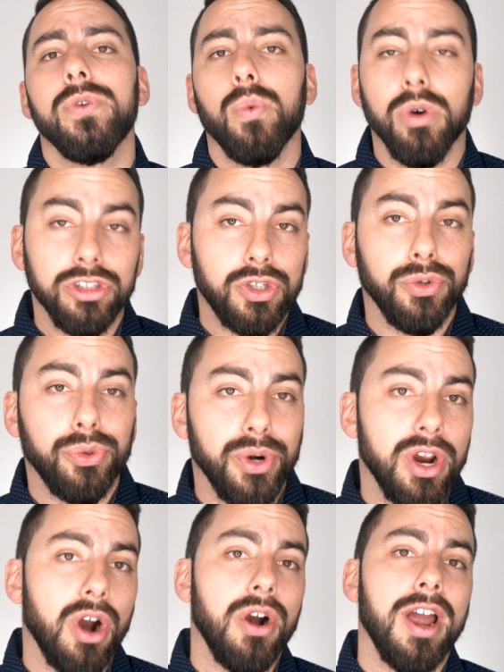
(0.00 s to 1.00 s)

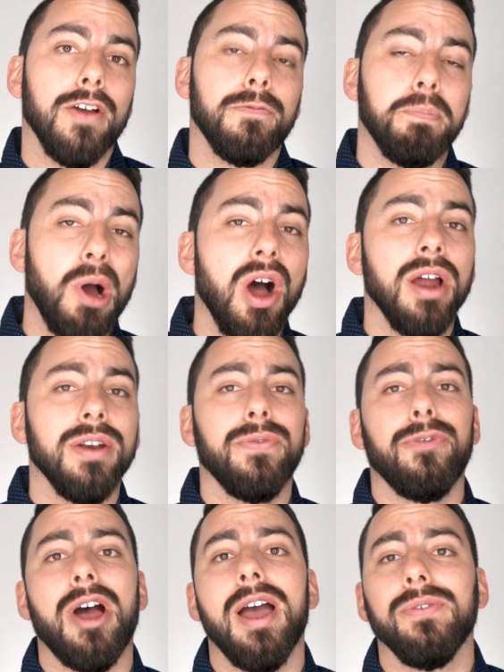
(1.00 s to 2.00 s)
123RF,
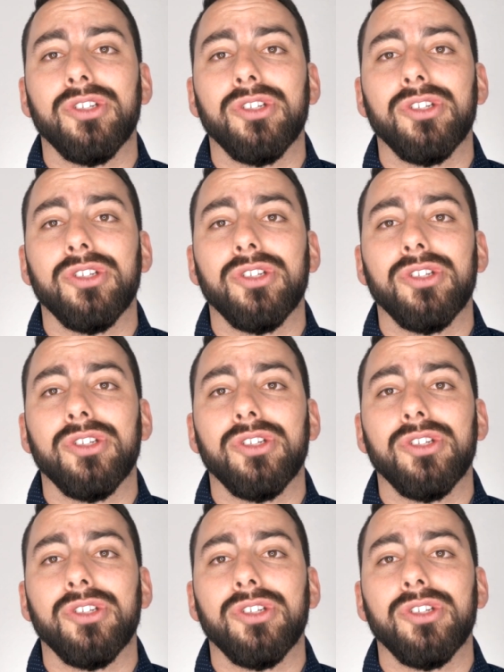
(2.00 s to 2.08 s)
Pond5,